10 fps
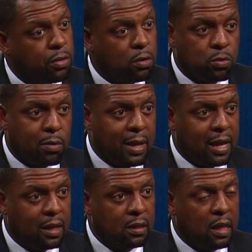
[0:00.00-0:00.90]
those who are
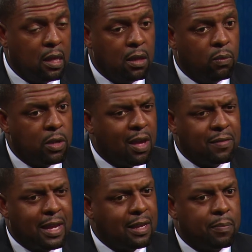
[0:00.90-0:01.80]
behind. When you have
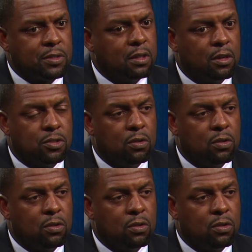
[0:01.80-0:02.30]
98% of your